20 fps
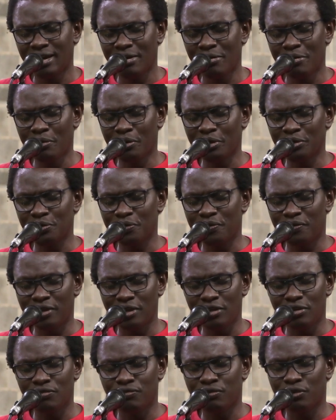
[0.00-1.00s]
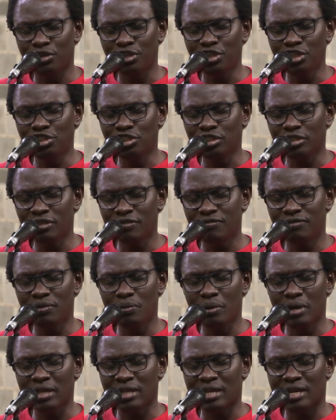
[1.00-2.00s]
We want to thank you for each and
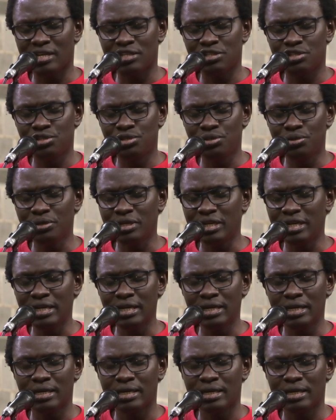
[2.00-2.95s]
everyone that has tuned in,